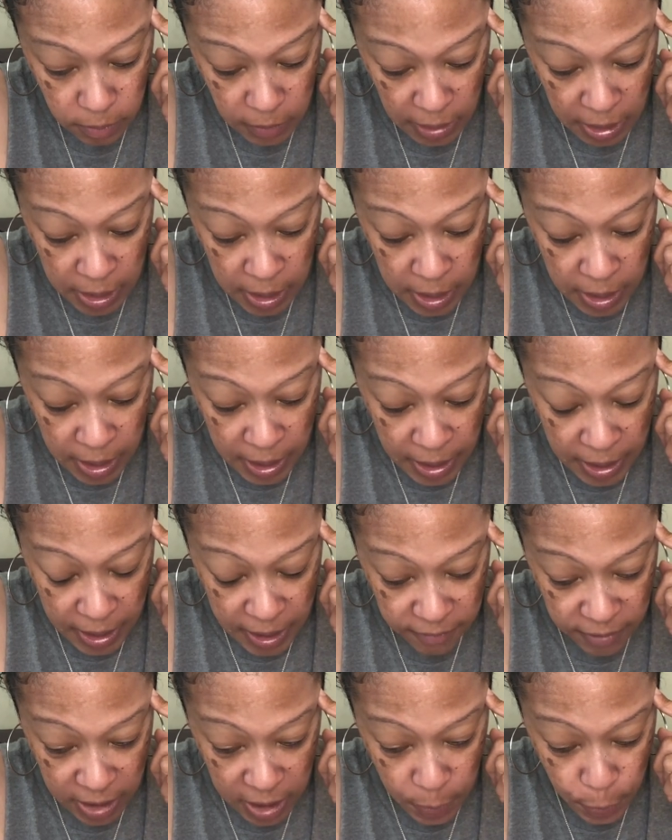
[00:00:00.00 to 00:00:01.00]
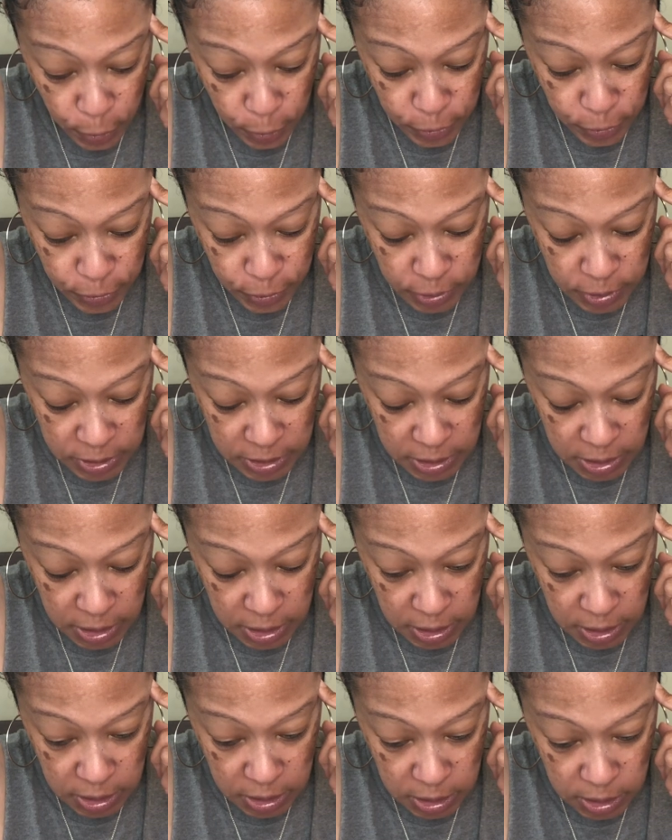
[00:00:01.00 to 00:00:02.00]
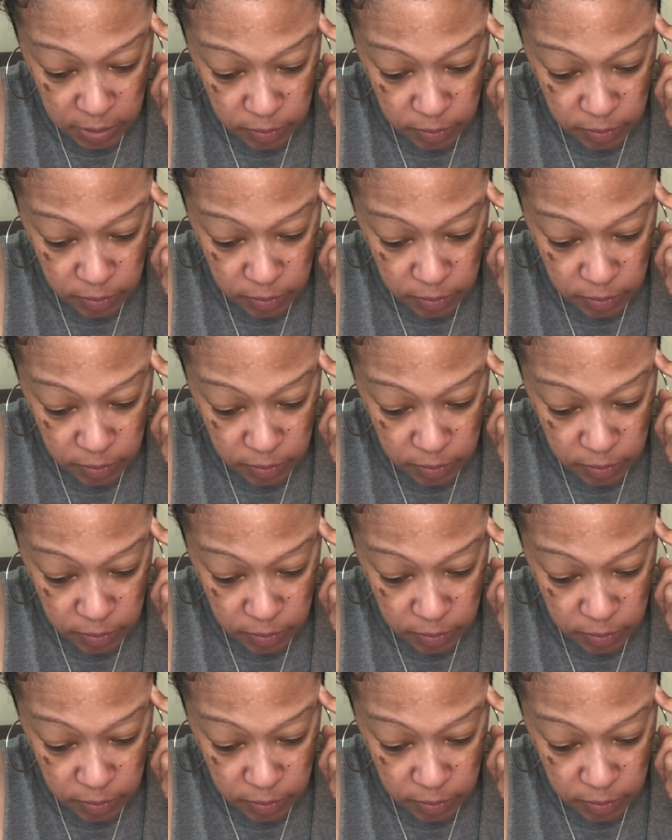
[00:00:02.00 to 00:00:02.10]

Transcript: I have April 13th,